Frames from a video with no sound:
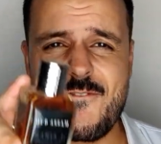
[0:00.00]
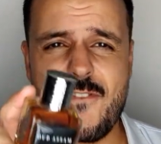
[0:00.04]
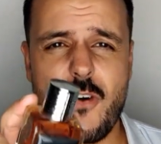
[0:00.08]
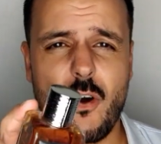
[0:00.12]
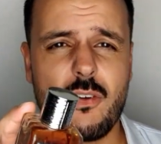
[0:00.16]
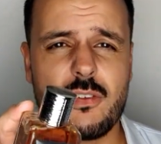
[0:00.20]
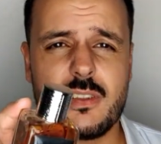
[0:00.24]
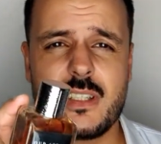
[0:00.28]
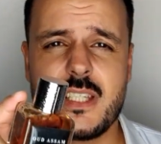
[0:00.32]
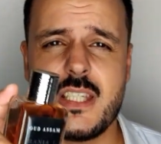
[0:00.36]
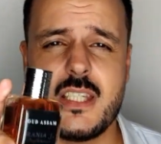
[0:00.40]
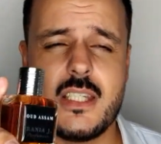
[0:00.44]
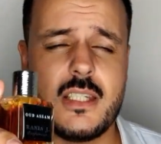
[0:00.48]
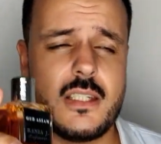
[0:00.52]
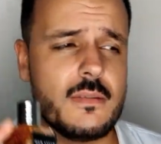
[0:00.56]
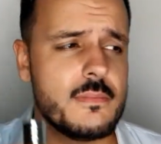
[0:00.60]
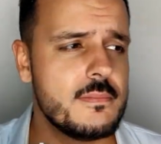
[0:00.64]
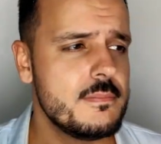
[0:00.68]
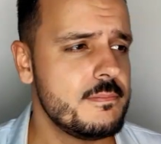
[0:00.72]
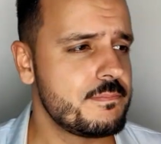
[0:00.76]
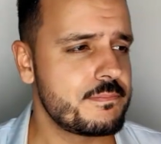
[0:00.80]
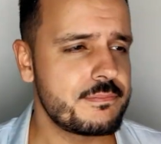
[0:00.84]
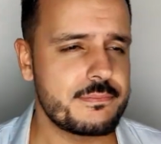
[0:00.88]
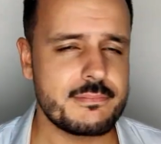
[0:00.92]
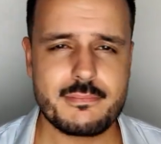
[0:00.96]

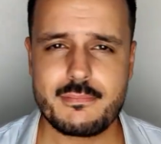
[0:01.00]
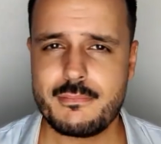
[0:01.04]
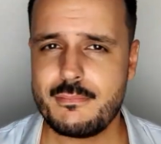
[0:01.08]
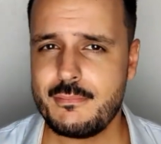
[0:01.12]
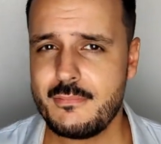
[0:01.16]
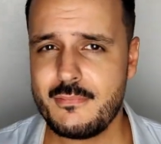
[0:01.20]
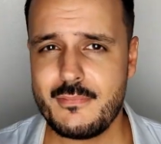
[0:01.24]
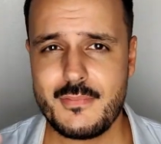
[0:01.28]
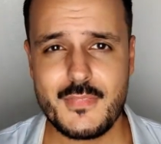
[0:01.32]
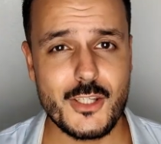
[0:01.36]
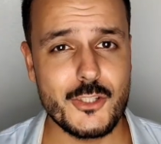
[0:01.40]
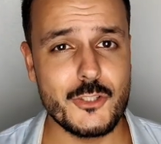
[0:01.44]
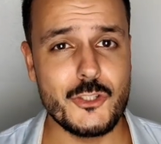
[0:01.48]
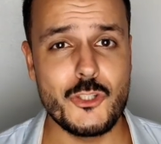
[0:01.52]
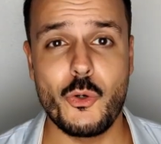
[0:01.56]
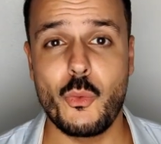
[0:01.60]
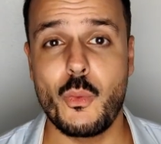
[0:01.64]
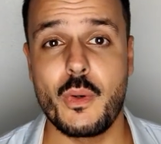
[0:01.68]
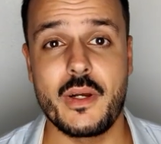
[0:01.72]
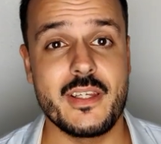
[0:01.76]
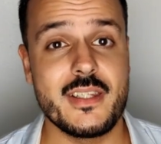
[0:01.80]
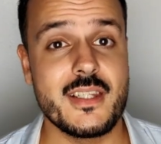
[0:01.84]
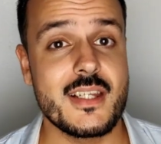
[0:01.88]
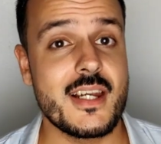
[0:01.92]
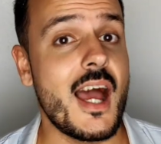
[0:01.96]
funky, the
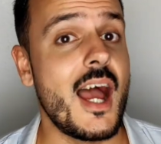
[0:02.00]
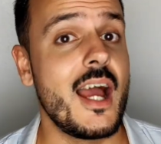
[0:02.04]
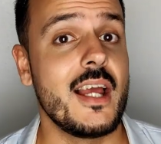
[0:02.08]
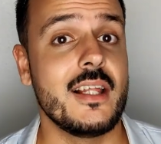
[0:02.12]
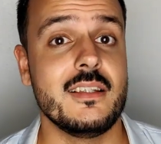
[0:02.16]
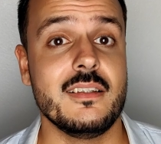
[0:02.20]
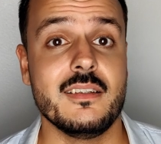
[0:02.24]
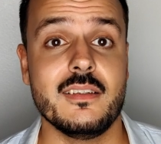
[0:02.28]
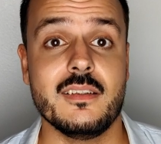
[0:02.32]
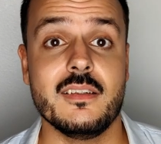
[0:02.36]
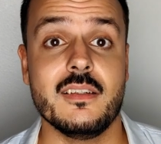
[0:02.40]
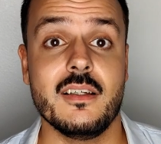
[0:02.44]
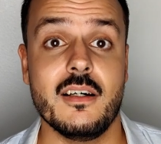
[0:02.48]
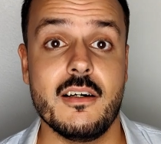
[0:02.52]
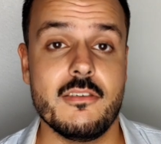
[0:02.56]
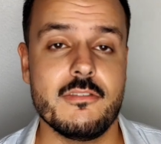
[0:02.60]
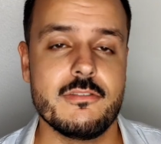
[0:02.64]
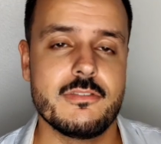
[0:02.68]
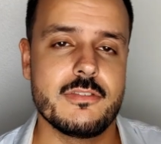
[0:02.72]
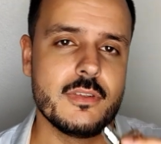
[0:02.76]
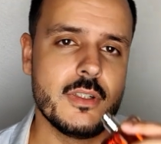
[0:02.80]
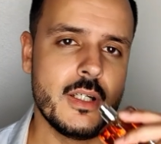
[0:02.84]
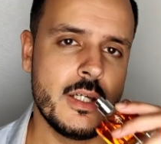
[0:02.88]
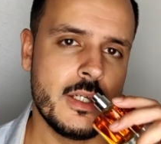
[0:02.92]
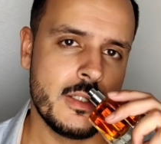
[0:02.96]
way that I
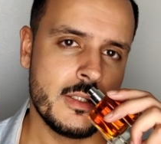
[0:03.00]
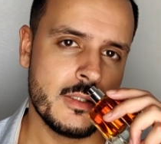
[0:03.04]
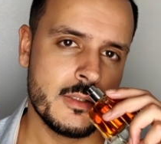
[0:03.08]
love.